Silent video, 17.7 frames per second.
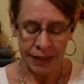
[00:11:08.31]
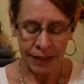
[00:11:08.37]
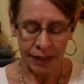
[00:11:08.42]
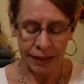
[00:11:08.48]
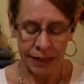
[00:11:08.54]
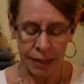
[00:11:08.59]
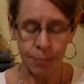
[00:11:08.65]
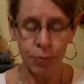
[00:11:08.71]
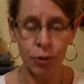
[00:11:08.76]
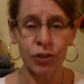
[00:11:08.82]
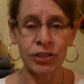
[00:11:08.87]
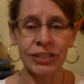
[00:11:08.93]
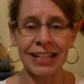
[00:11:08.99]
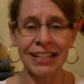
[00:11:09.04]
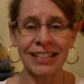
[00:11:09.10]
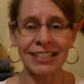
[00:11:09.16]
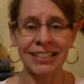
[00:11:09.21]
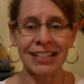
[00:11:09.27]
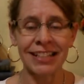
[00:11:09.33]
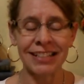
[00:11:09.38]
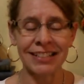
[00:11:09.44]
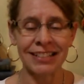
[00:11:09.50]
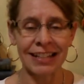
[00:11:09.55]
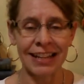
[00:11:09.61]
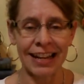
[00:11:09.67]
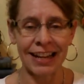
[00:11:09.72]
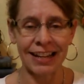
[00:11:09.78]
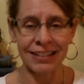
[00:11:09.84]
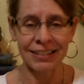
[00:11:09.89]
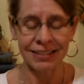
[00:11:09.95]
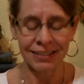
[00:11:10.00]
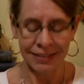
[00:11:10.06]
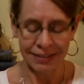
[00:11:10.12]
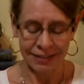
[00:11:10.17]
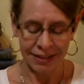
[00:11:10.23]
And they possessed his land.
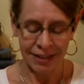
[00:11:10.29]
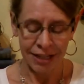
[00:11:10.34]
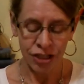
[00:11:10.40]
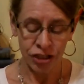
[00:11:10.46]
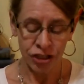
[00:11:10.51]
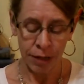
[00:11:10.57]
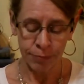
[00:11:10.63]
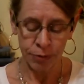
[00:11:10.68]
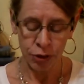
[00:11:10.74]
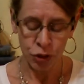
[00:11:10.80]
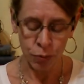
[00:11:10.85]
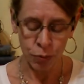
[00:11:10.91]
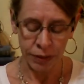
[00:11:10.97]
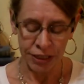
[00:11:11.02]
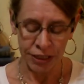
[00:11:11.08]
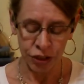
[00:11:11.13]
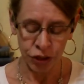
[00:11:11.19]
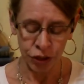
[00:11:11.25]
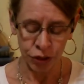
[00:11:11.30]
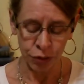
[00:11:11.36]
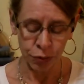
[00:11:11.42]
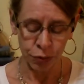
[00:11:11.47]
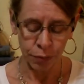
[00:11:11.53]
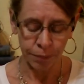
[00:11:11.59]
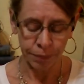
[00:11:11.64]
Chapter 22.